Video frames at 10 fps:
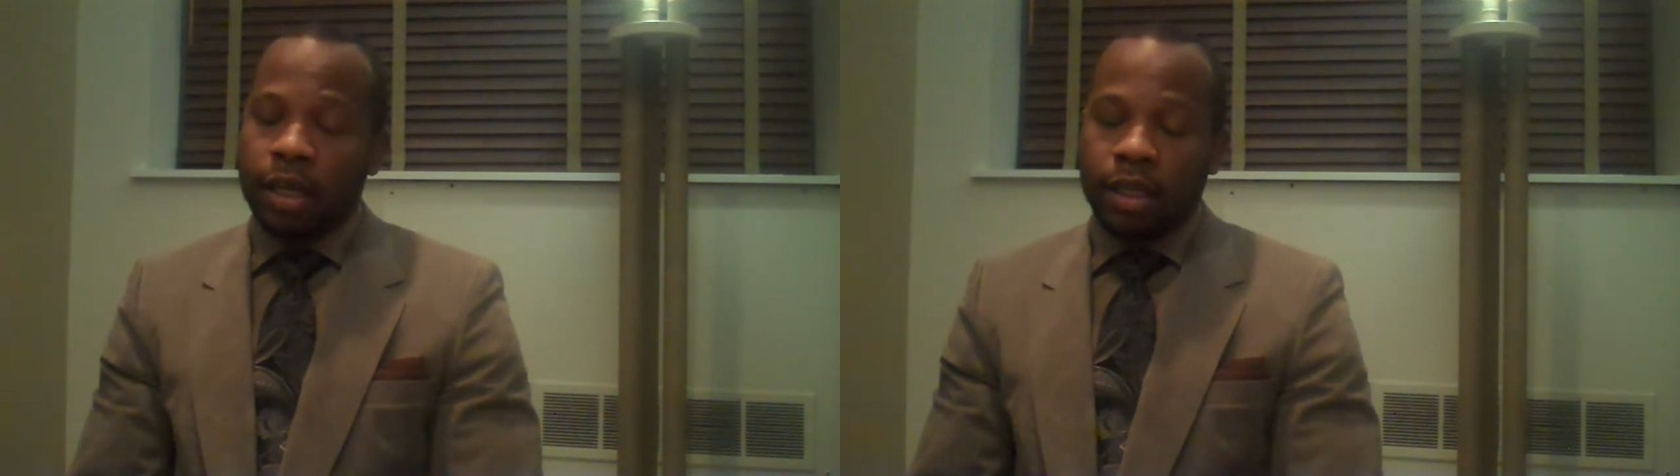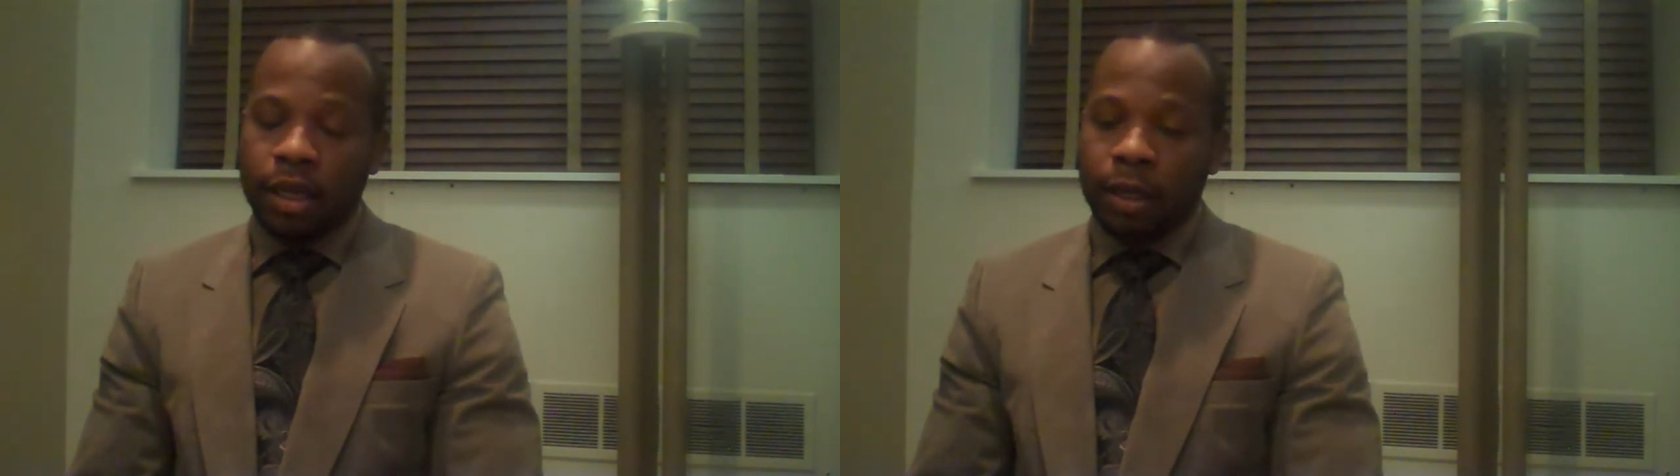
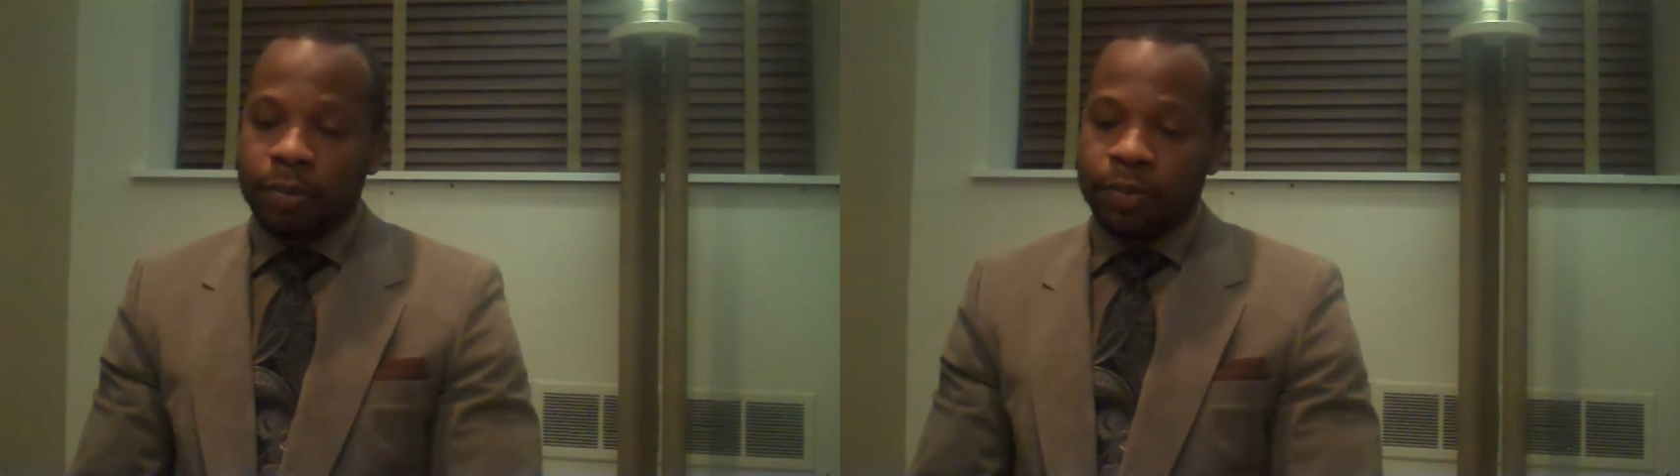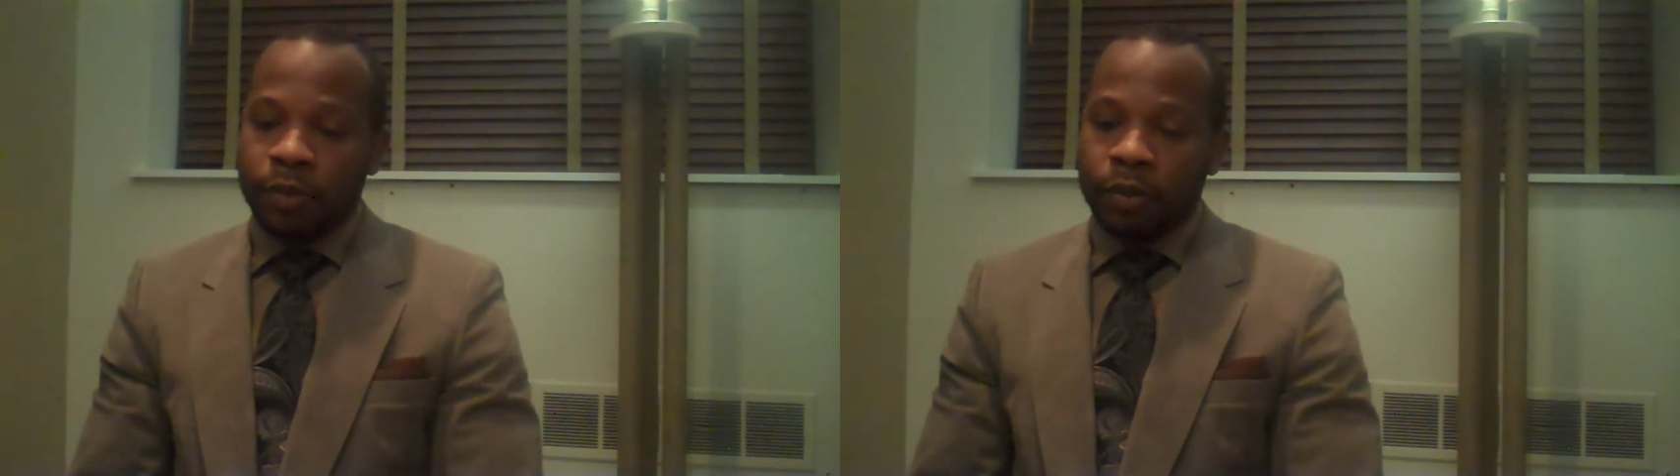and
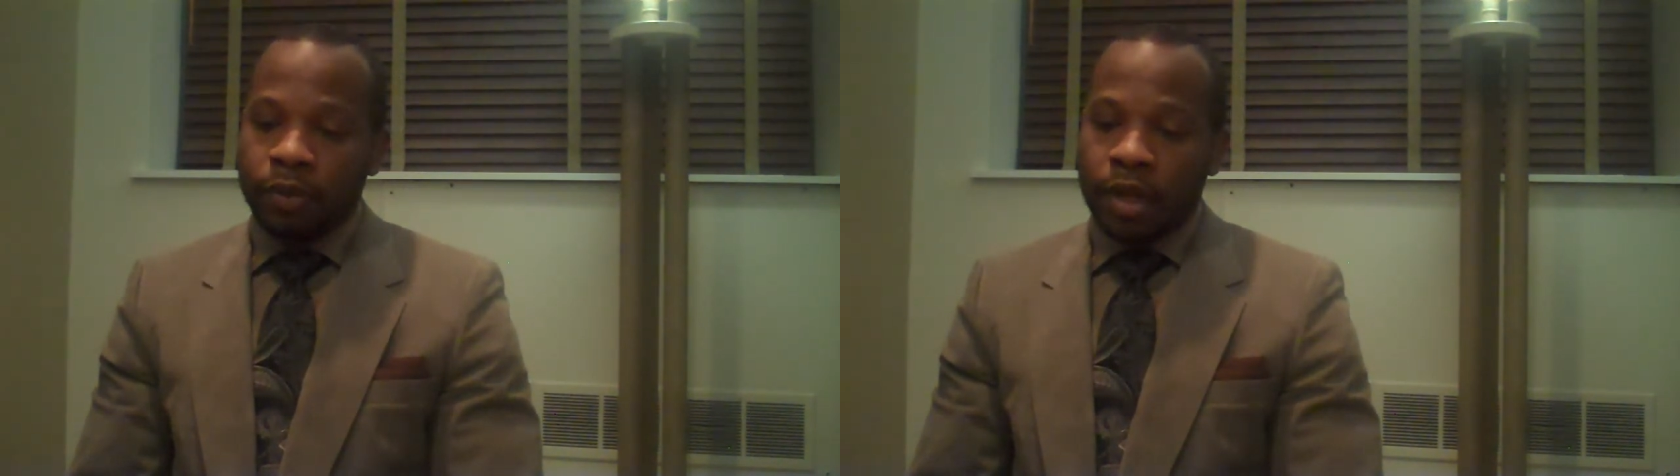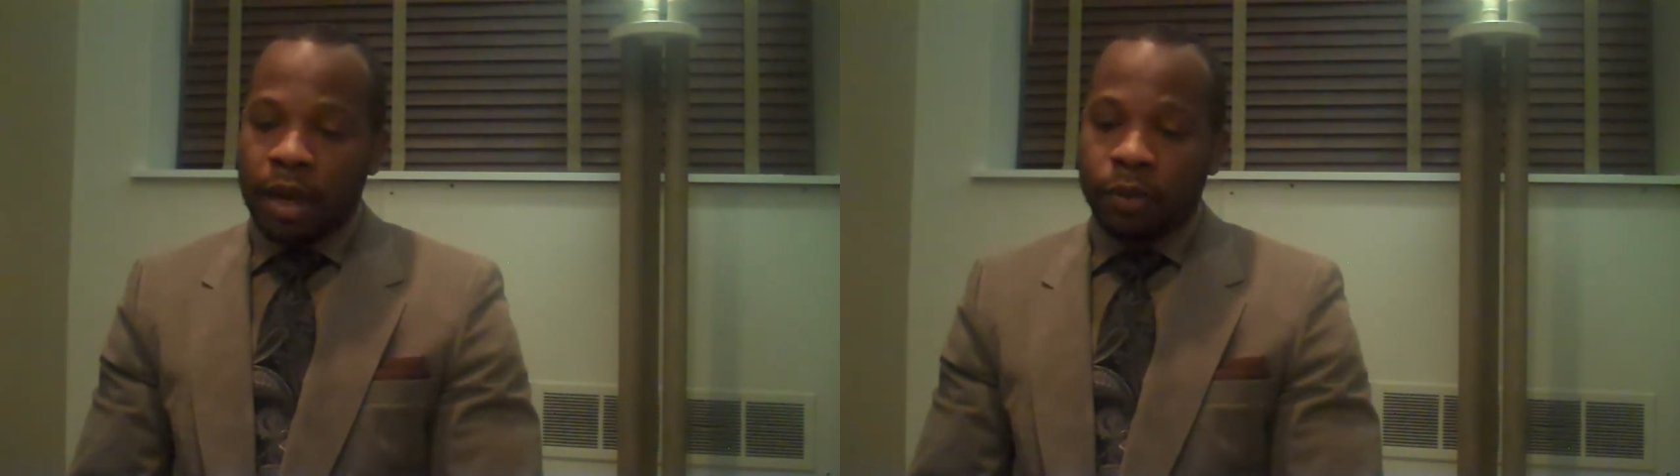
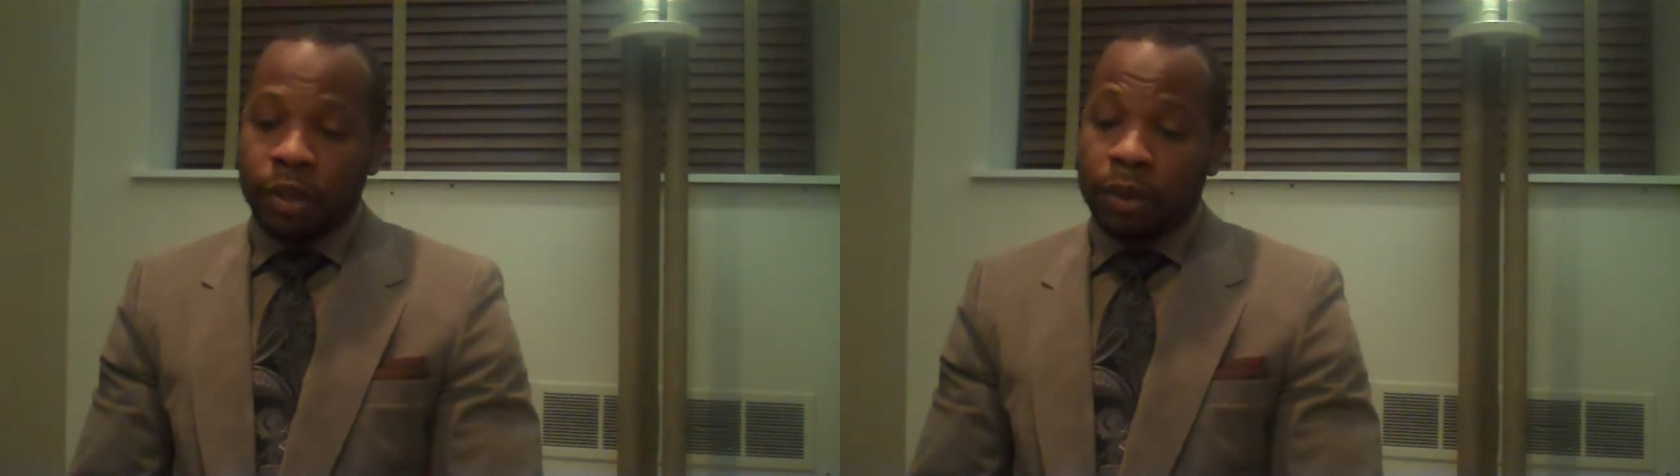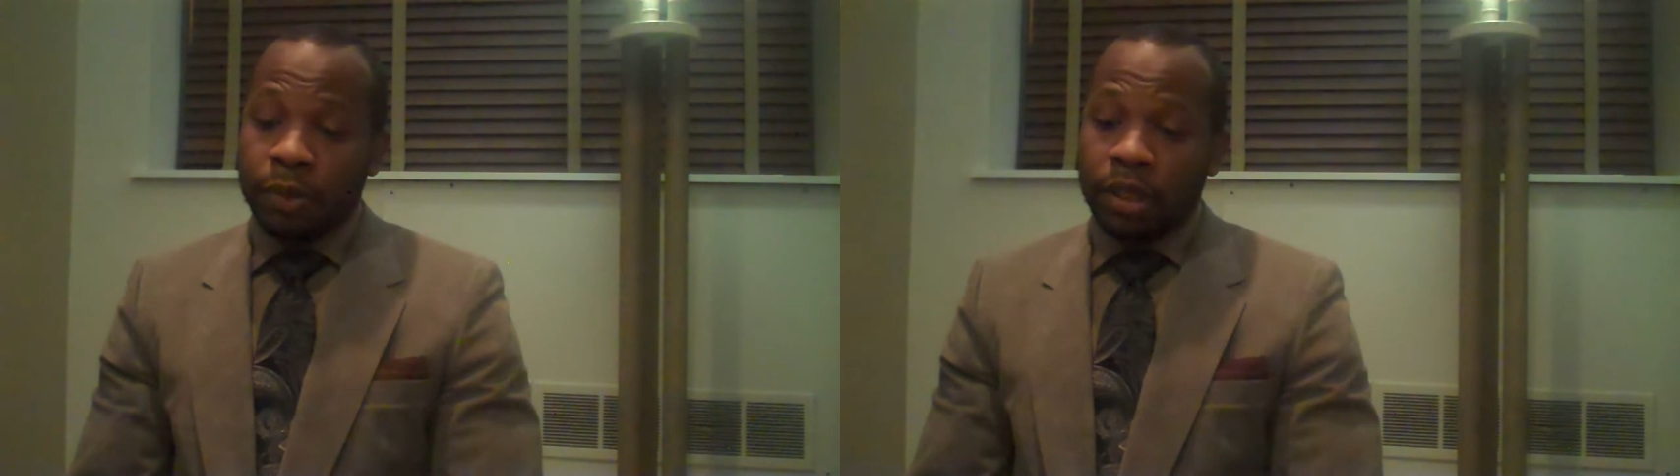I
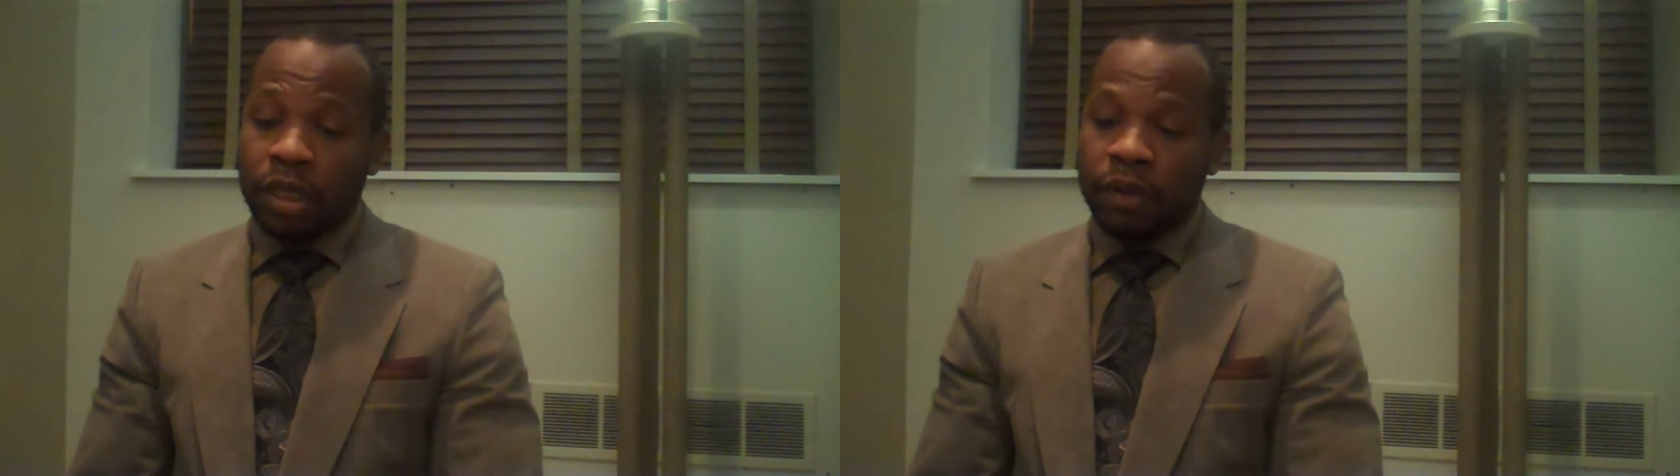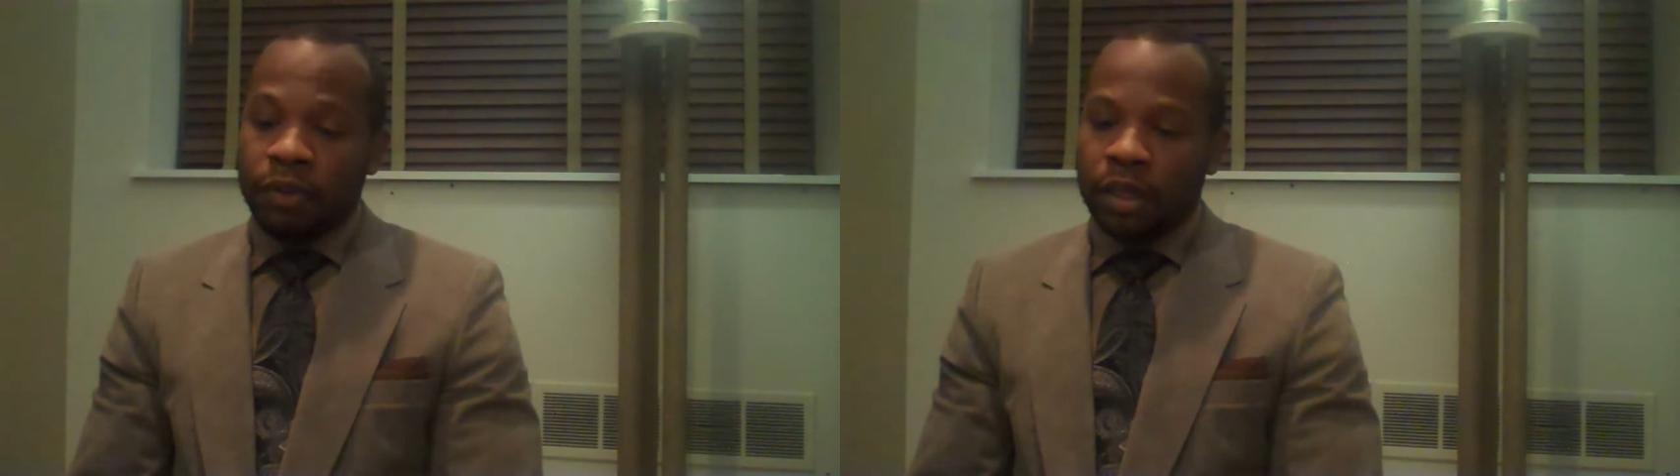really
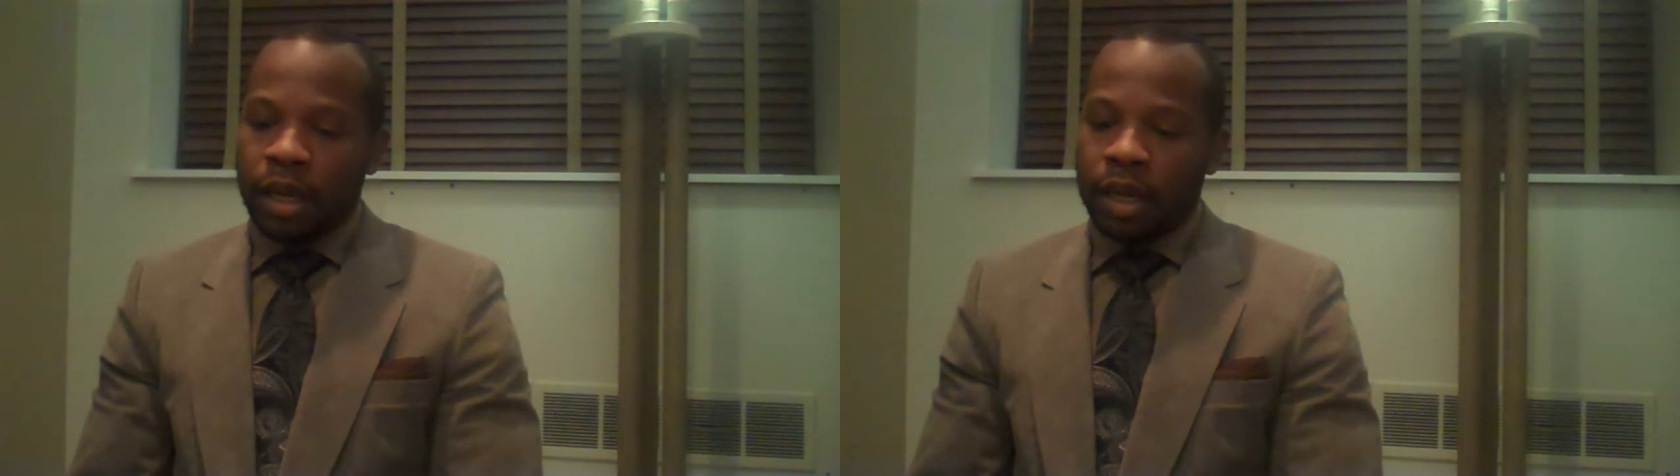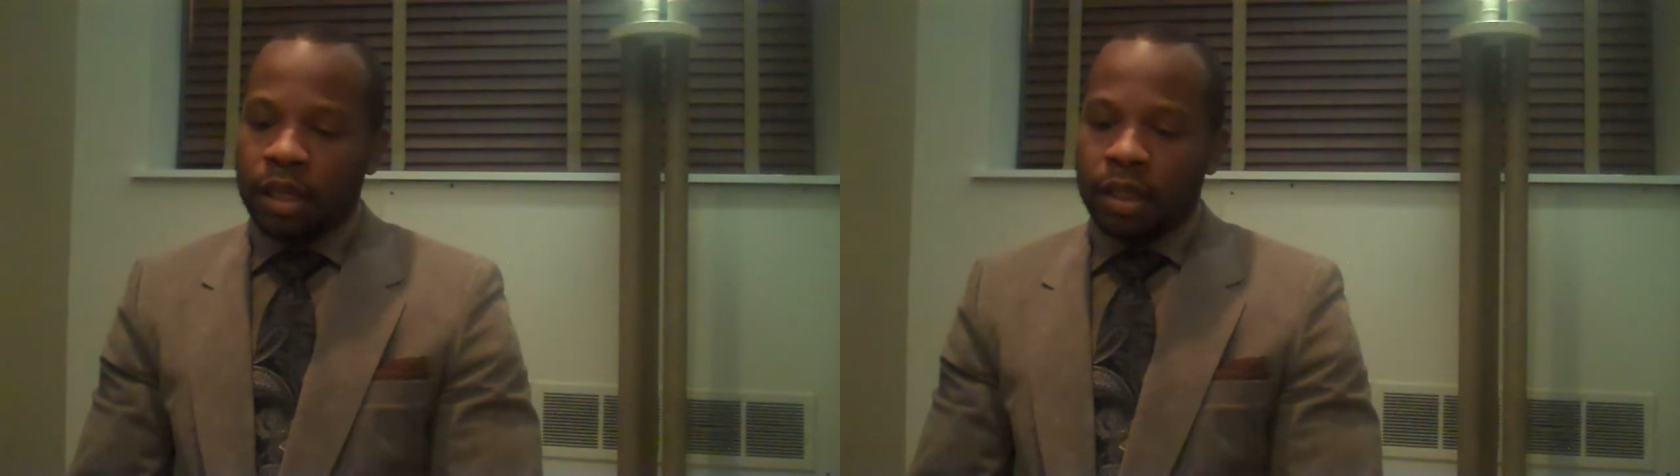believed in
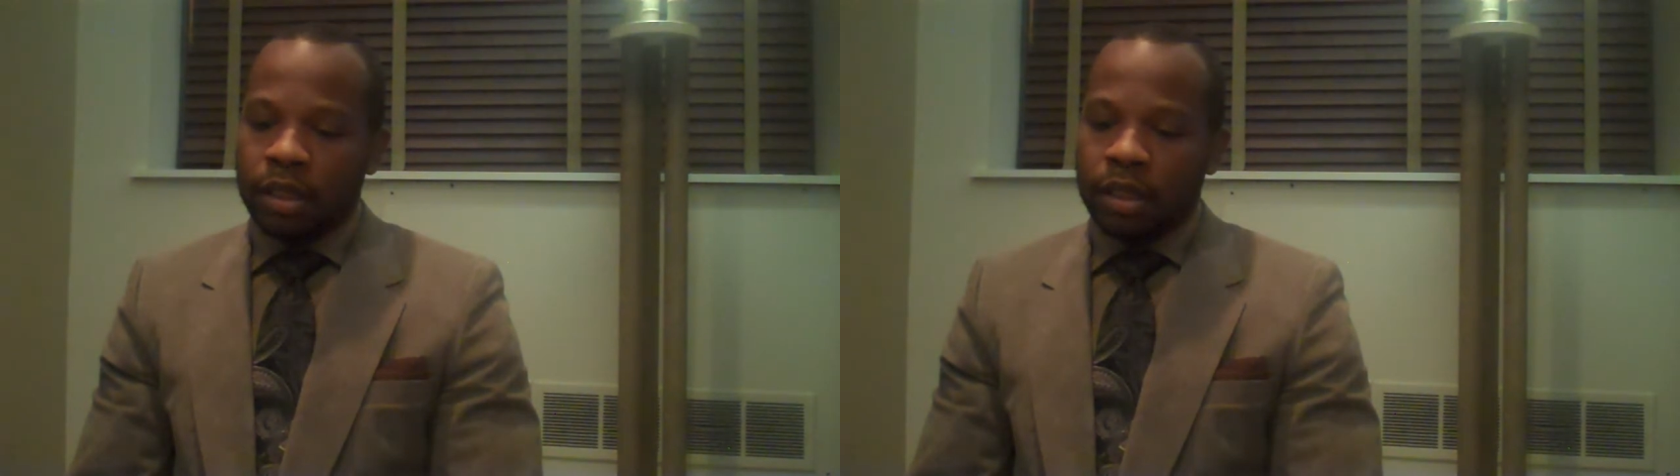that,